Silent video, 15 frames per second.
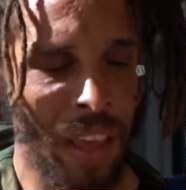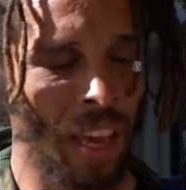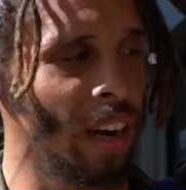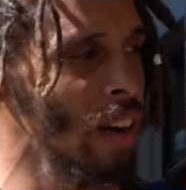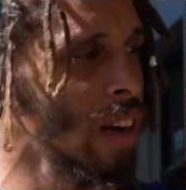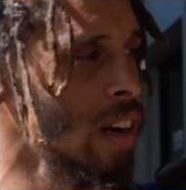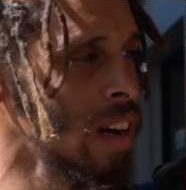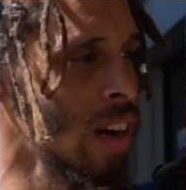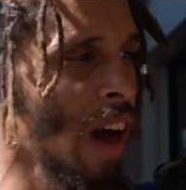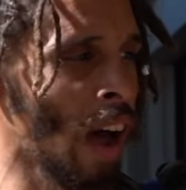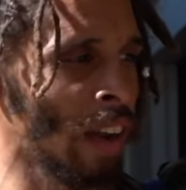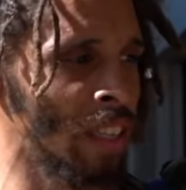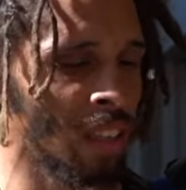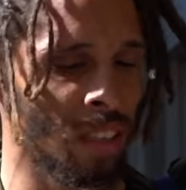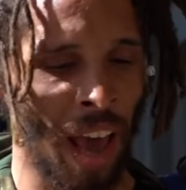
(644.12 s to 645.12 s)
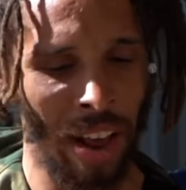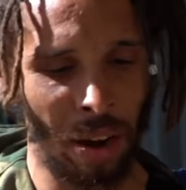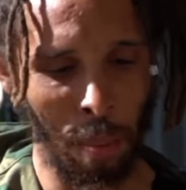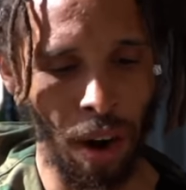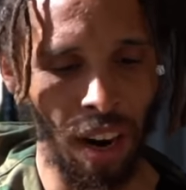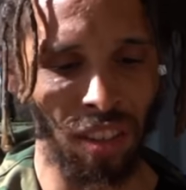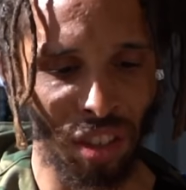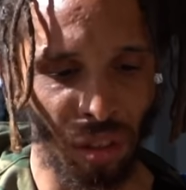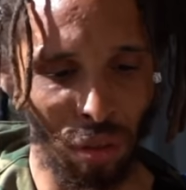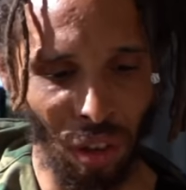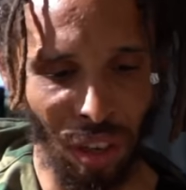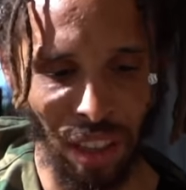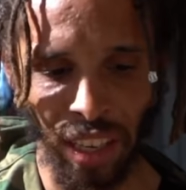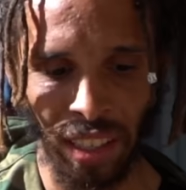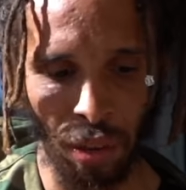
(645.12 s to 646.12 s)
and uh, I just had a bird
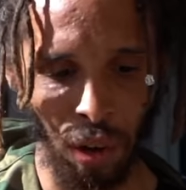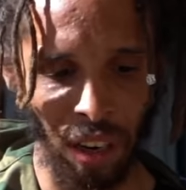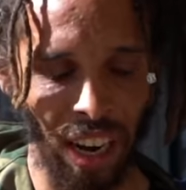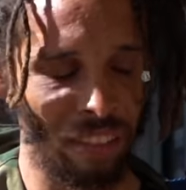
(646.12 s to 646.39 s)
scooter that someone